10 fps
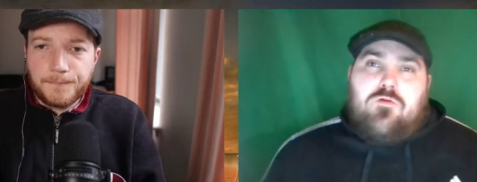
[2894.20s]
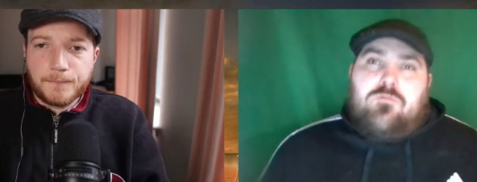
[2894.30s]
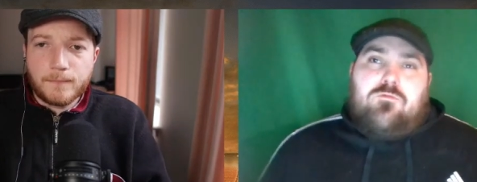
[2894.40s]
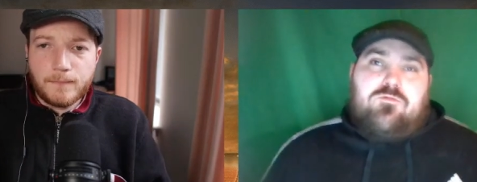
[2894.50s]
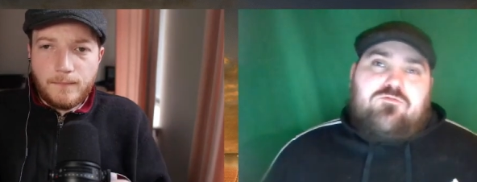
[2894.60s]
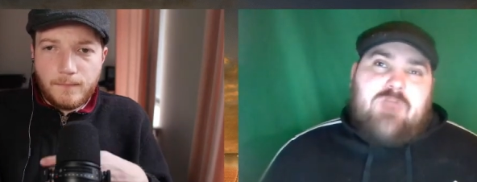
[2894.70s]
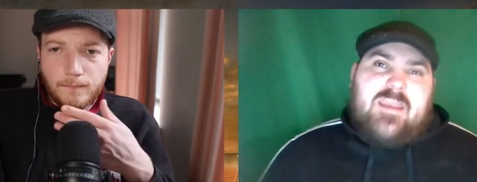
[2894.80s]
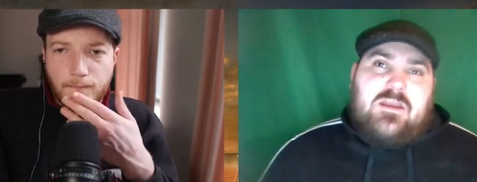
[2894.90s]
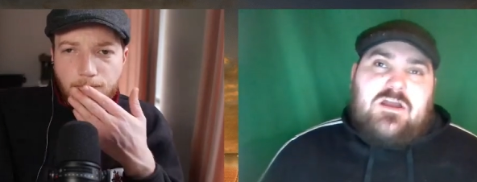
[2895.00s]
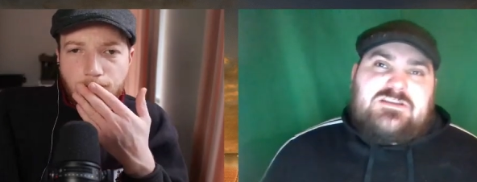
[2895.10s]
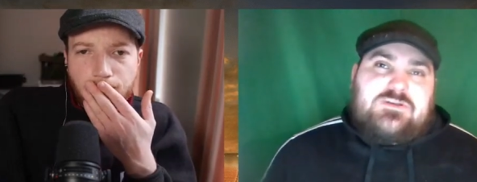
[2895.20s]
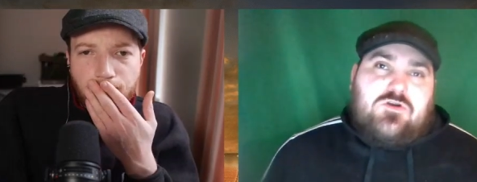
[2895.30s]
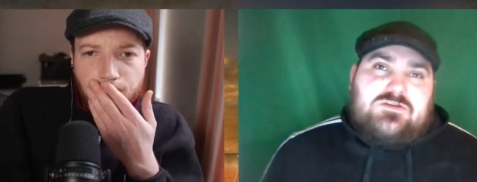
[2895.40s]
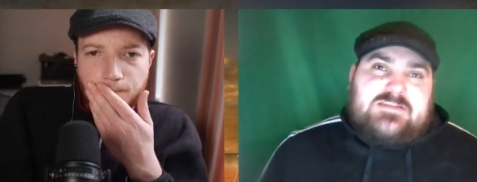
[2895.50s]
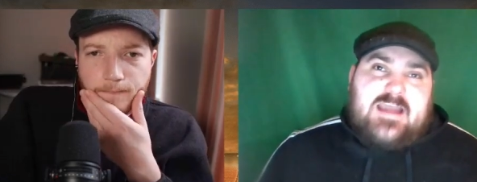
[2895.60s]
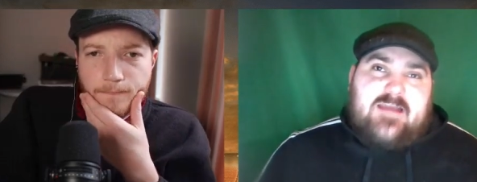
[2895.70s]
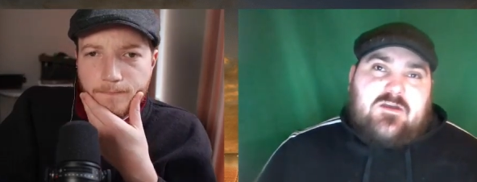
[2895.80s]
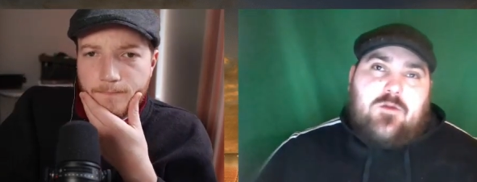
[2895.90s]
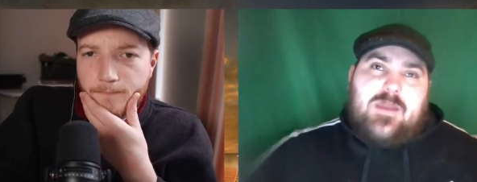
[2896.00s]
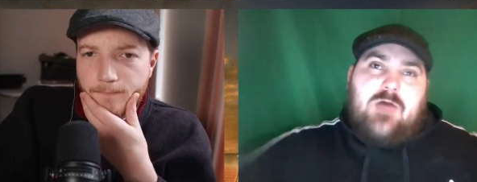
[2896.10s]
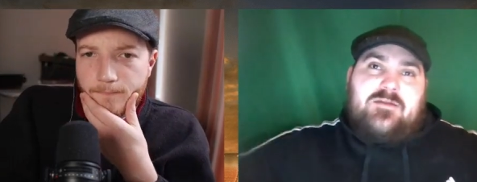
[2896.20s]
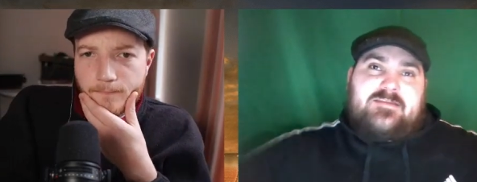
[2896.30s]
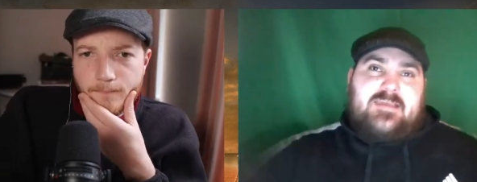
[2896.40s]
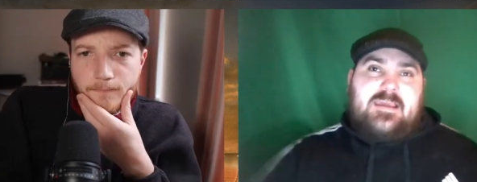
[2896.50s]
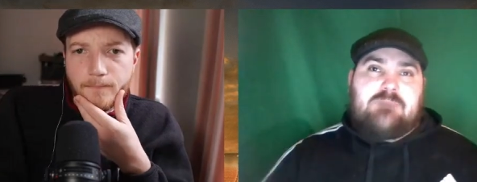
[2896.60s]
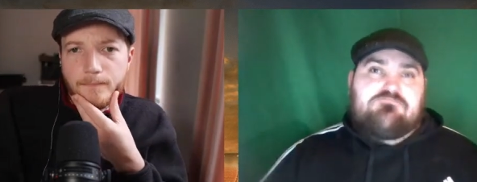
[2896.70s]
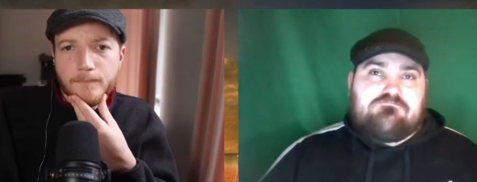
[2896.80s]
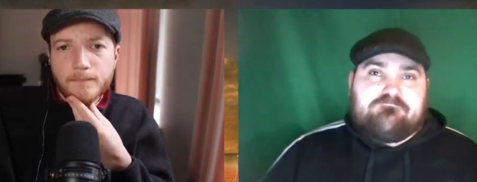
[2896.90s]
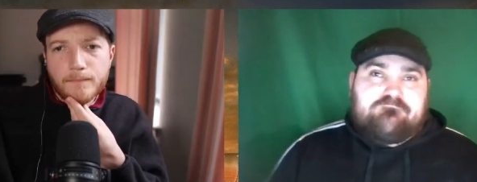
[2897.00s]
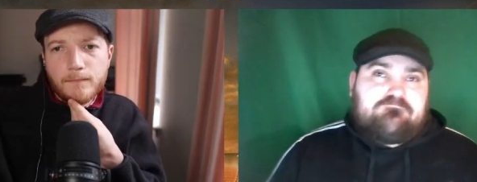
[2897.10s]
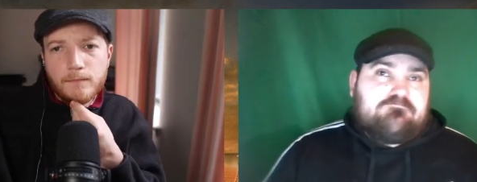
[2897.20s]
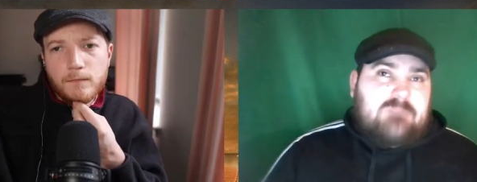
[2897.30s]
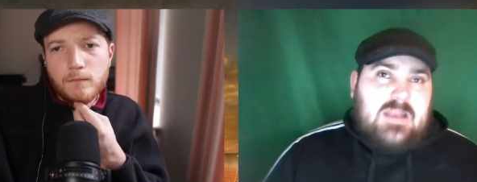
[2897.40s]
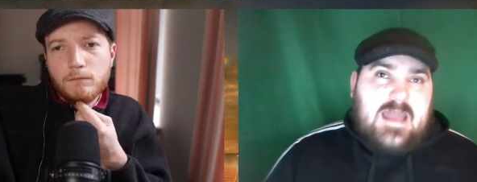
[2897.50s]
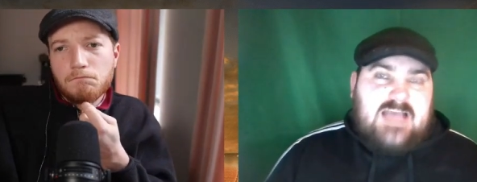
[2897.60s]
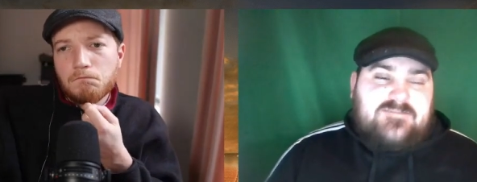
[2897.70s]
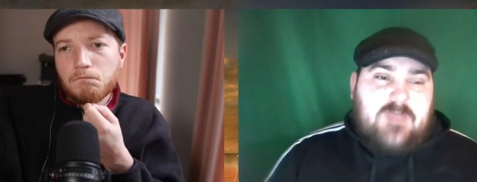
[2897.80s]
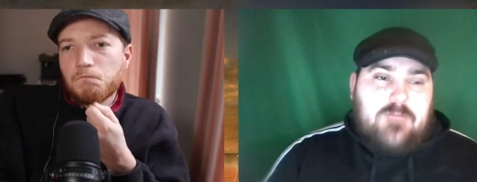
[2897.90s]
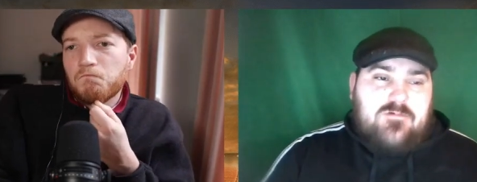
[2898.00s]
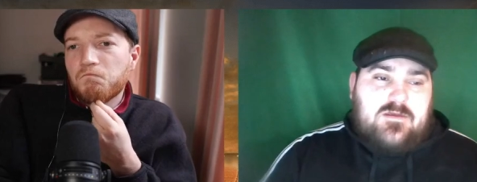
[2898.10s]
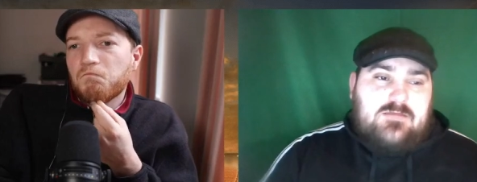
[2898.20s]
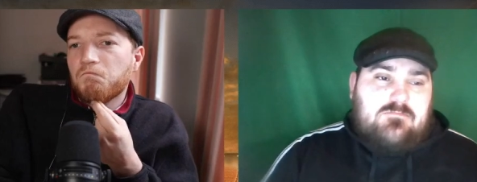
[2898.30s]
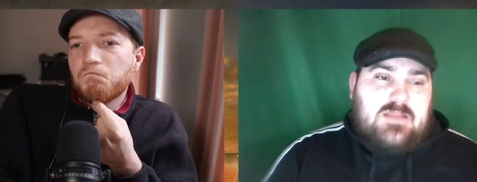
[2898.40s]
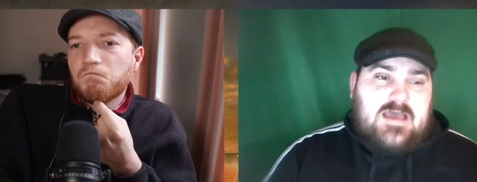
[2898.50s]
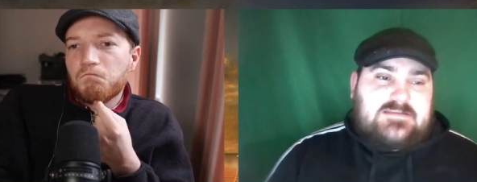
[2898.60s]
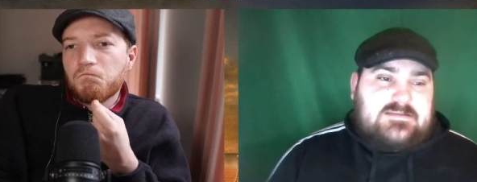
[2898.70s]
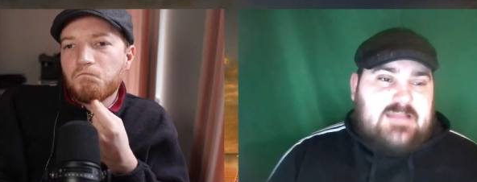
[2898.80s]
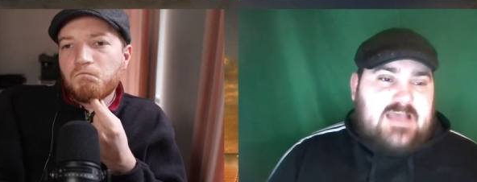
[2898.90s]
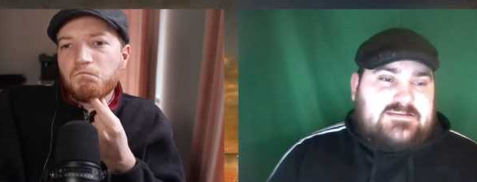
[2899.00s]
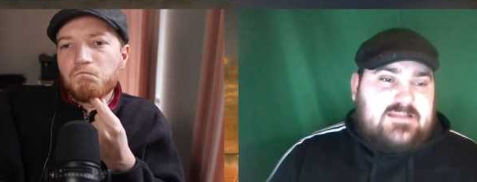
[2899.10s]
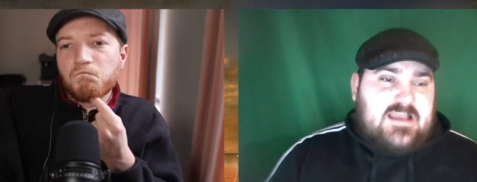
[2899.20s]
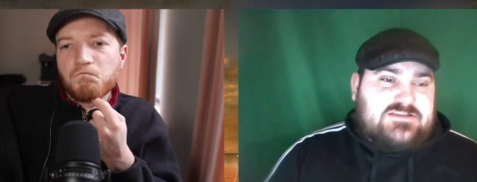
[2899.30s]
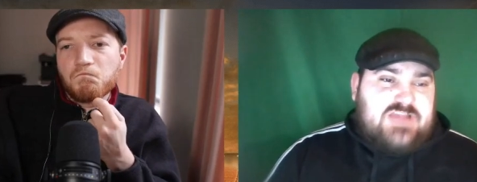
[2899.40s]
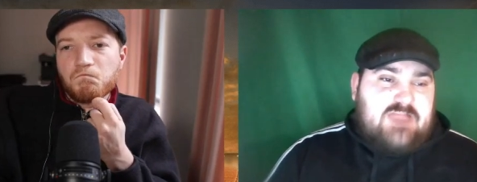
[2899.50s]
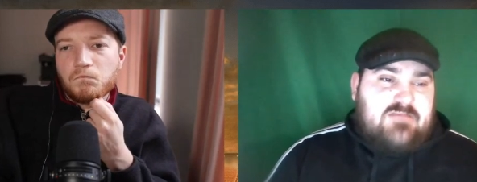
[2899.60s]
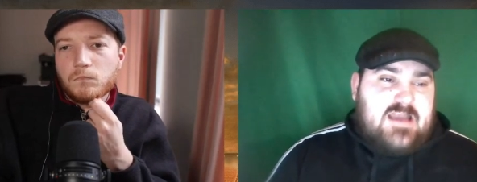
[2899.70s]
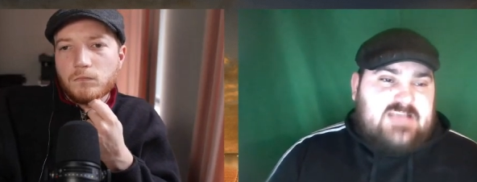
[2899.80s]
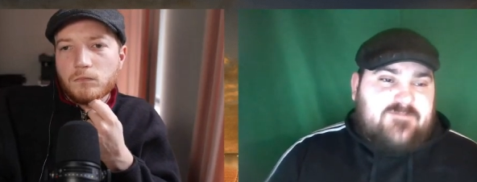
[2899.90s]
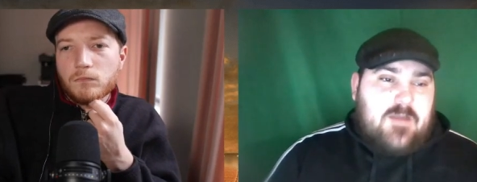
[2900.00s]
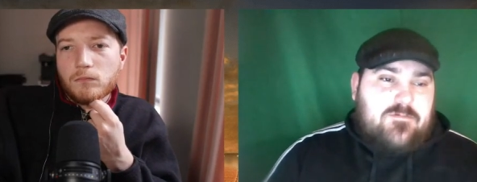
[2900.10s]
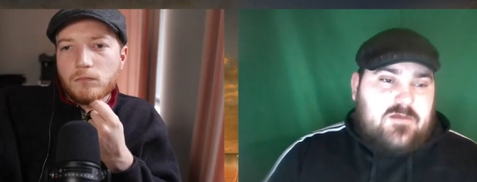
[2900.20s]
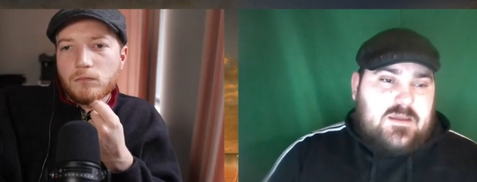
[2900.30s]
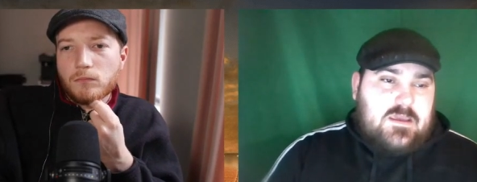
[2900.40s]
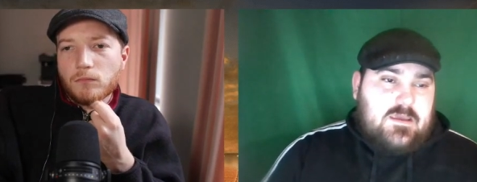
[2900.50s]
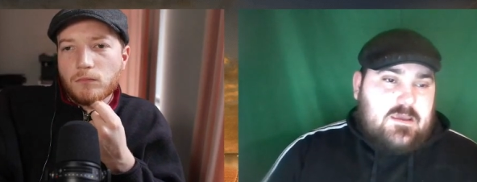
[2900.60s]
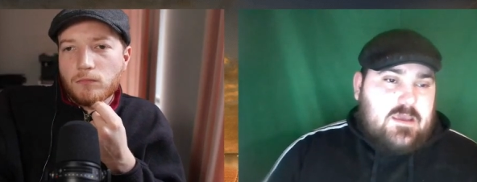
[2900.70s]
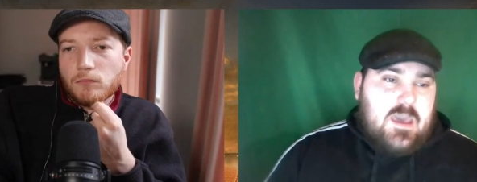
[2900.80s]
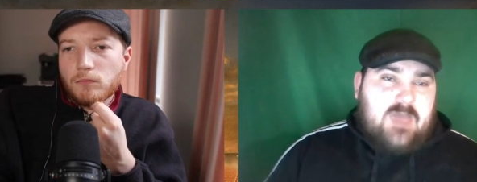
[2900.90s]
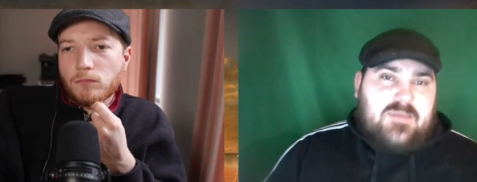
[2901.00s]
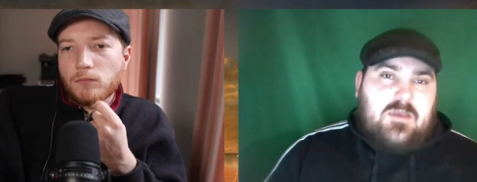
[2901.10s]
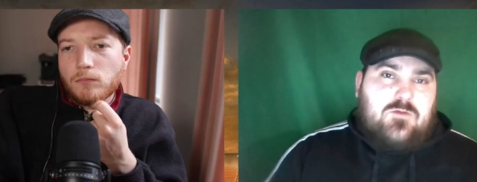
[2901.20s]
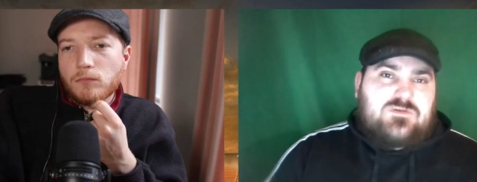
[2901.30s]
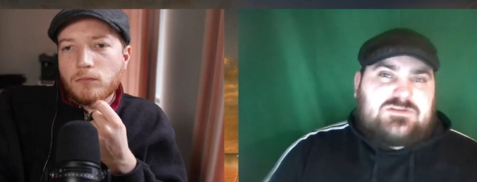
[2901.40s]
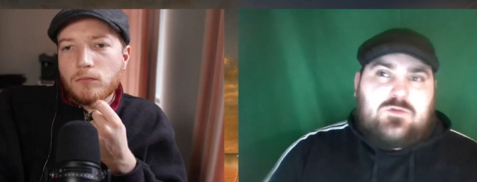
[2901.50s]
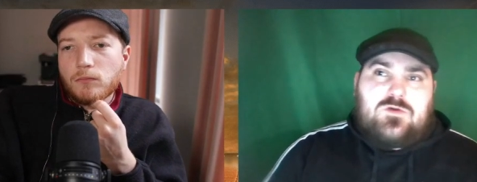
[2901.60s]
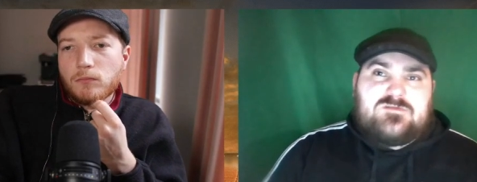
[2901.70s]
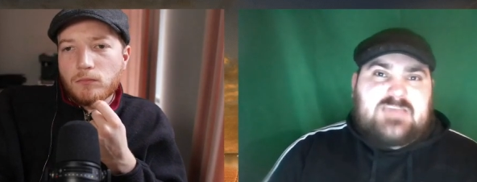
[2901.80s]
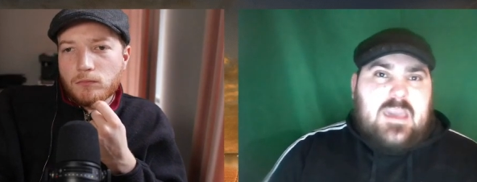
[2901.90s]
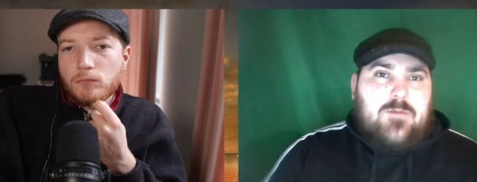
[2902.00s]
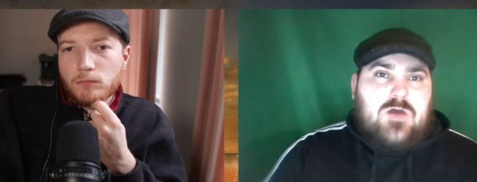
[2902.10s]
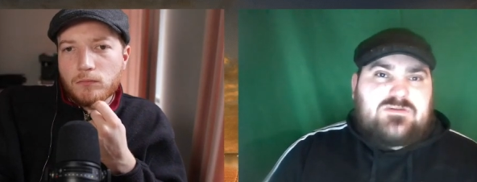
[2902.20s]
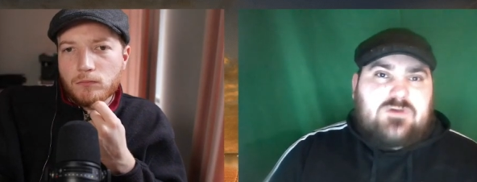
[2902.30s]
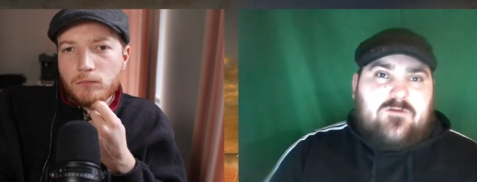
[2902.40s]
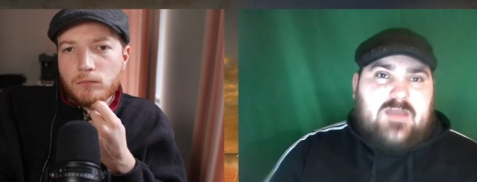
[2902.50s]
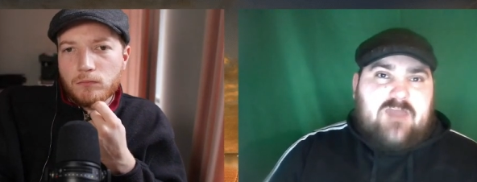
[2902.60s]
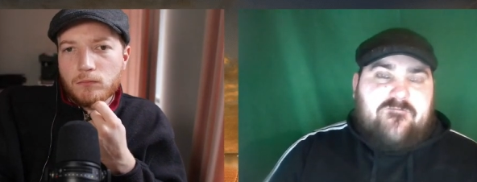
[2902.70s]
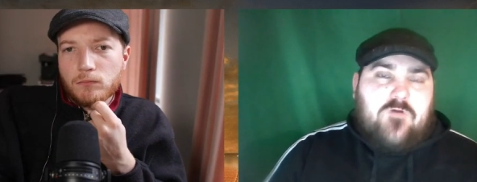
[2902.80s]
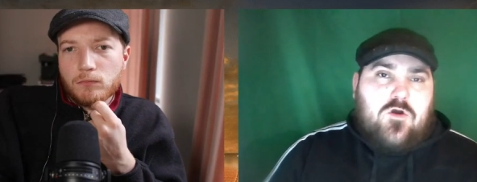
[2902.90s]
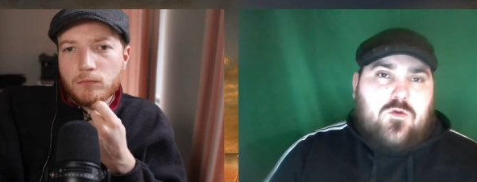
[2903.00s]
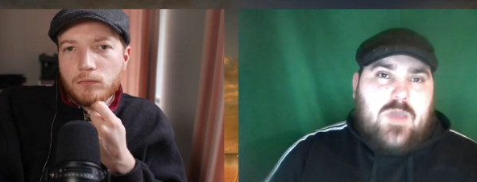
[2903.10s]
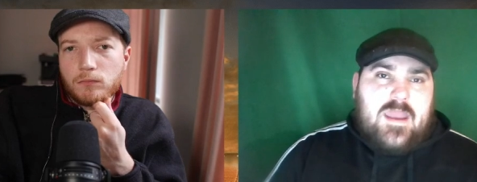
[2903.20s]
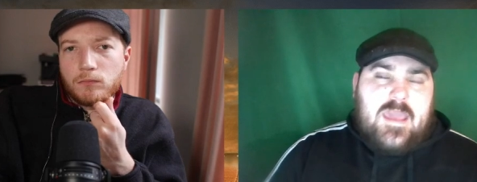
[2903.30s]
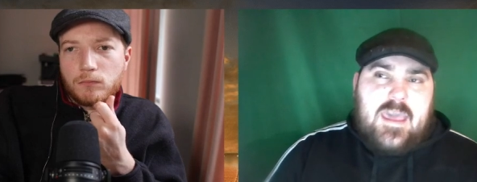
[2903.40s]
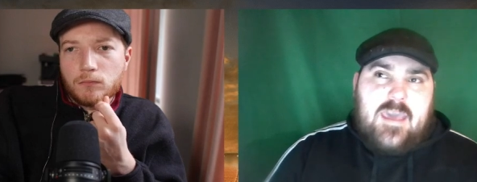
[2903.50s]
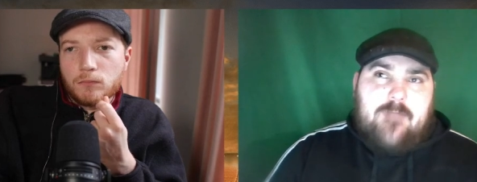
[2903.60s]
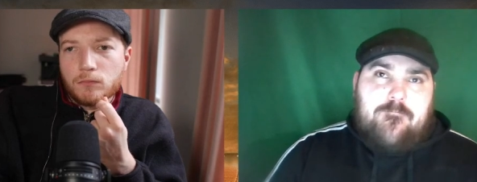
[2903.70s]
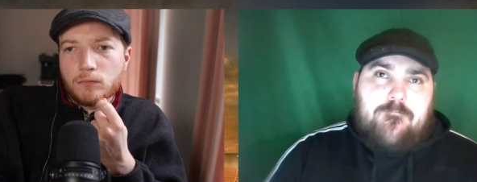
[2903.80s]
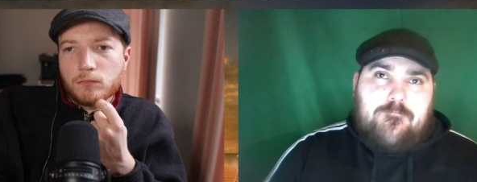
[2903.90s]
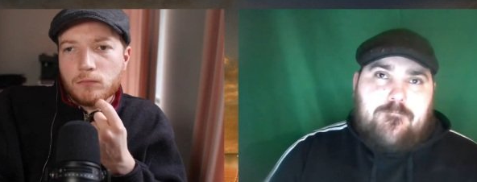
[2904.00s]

Speaker 1: Regulon sort of started coming out of the team last February, last last last January, last February. I think it was the Wolves game I was over there for when um